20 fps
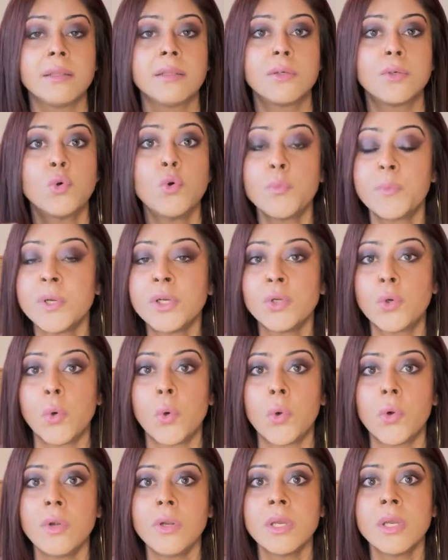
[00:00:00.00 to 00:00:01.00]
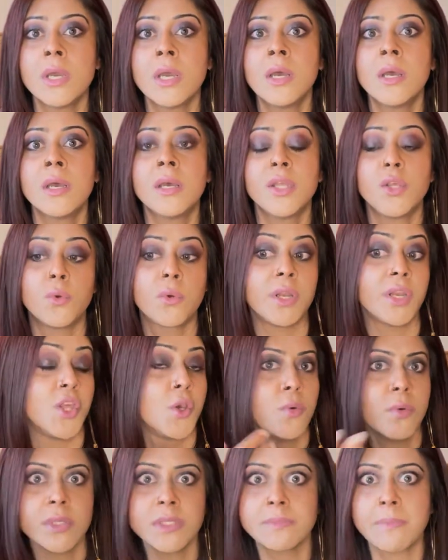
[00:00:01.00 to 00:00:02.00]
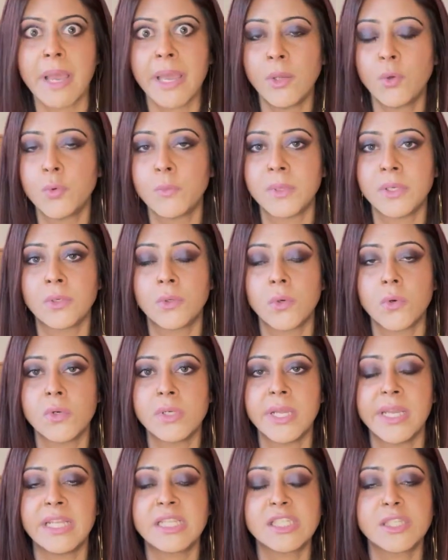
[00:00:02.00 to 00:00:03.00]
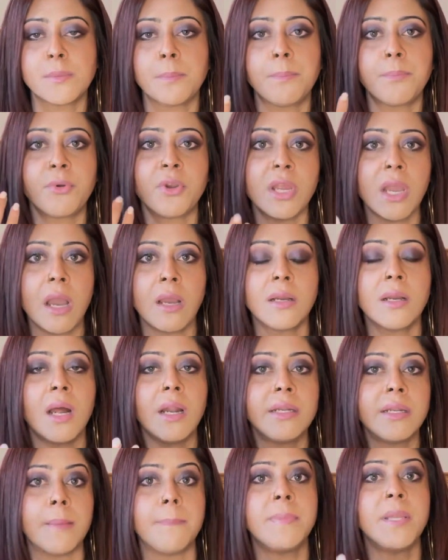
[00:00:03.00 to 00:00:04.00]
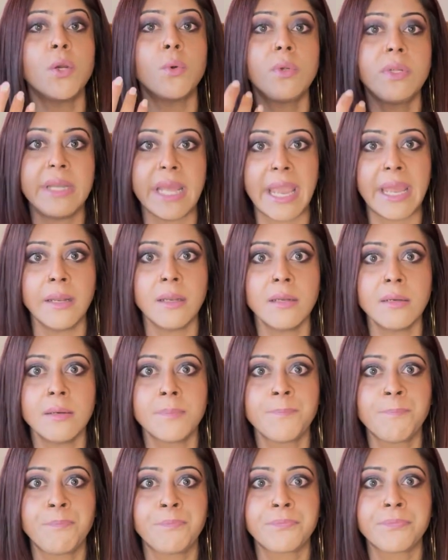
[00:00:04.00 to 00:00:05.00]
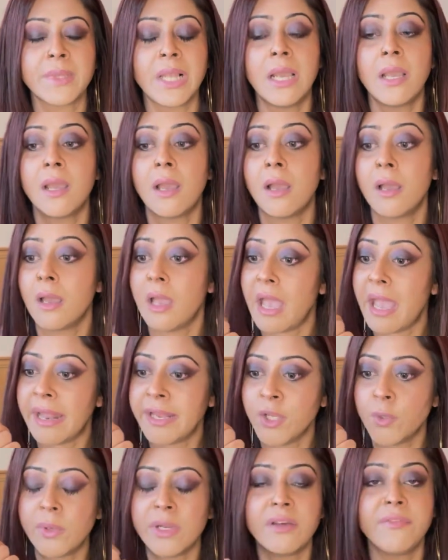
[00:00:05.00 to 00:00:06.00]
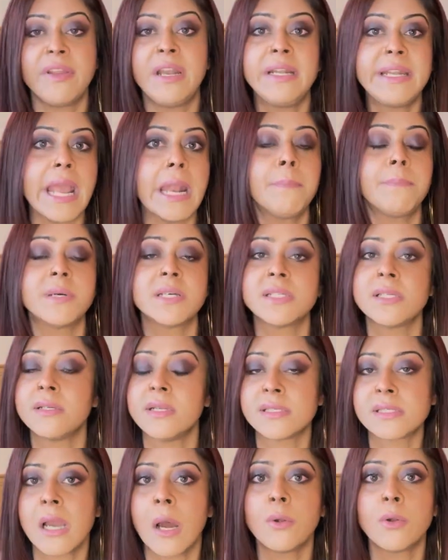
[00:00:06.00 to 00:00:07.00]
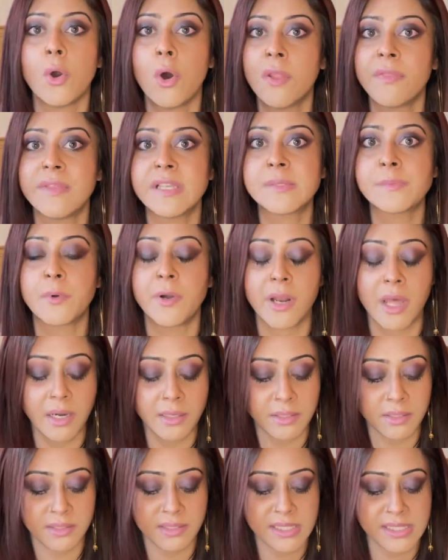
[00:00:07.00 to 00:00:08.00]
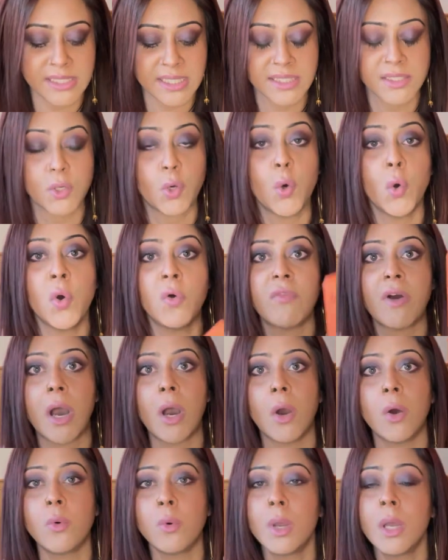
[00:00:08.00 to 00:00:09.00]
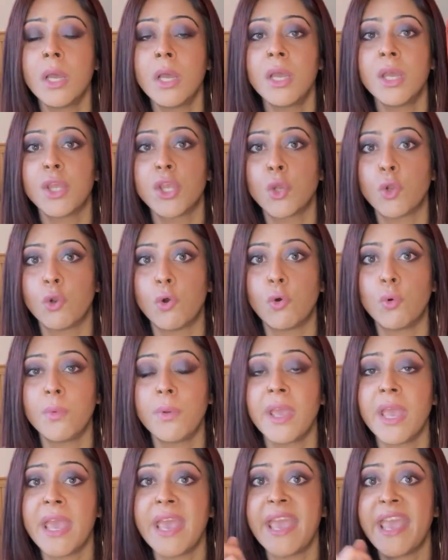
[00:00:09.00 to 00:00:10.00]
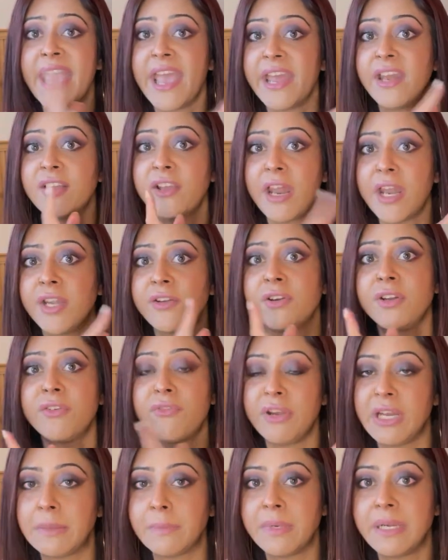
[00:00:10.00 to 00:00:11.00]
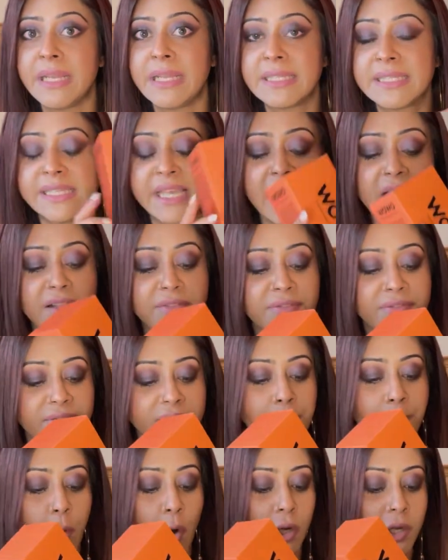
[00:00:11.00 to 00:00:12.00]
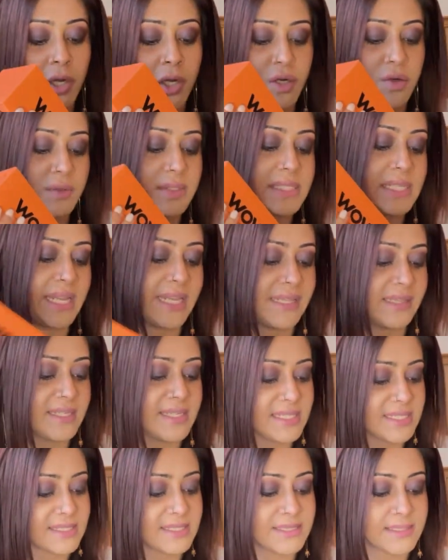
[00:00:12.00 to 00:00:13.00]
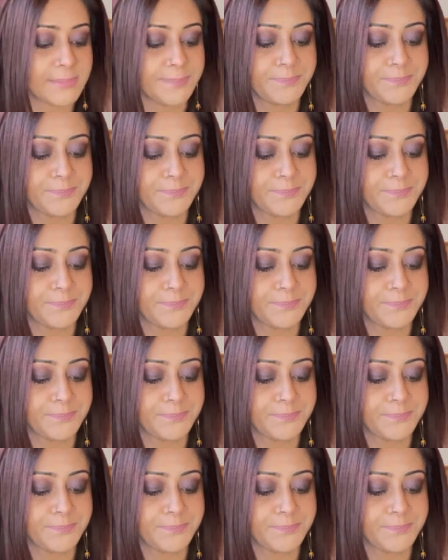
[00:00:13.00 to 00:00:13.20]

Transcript: the coupon code, you can use my coupon code. It's PriyankaW10. And you can avail 10% discount on this product. This is Owow, you know, hair keratin treatment itself. The bottle looks like this.